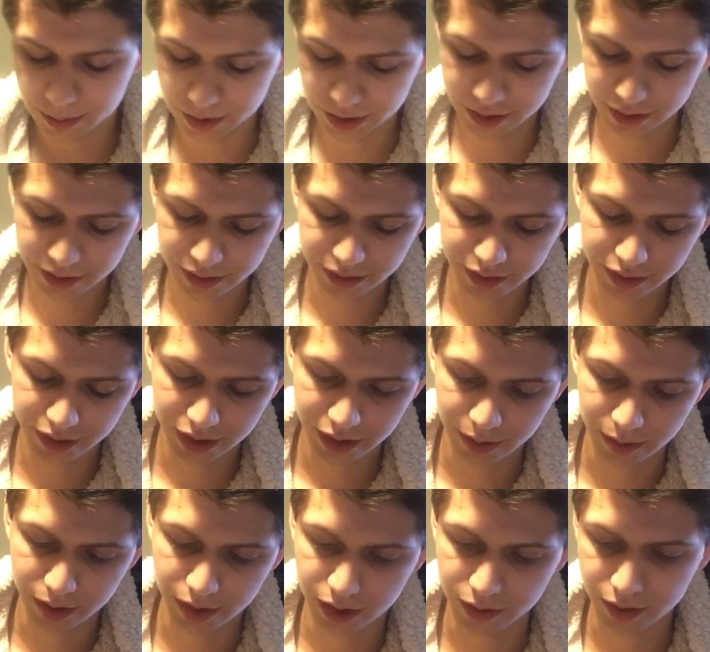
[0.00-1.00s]
but I
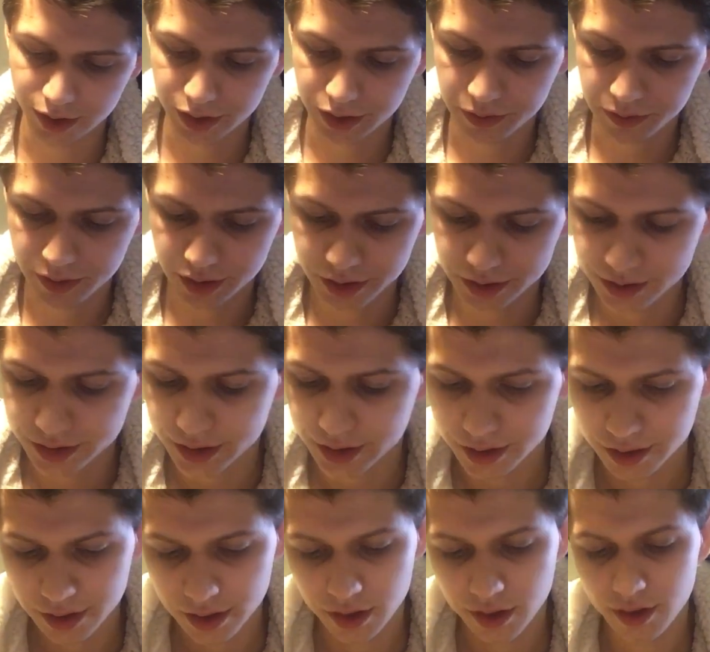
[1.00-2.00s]
want to read the first thing.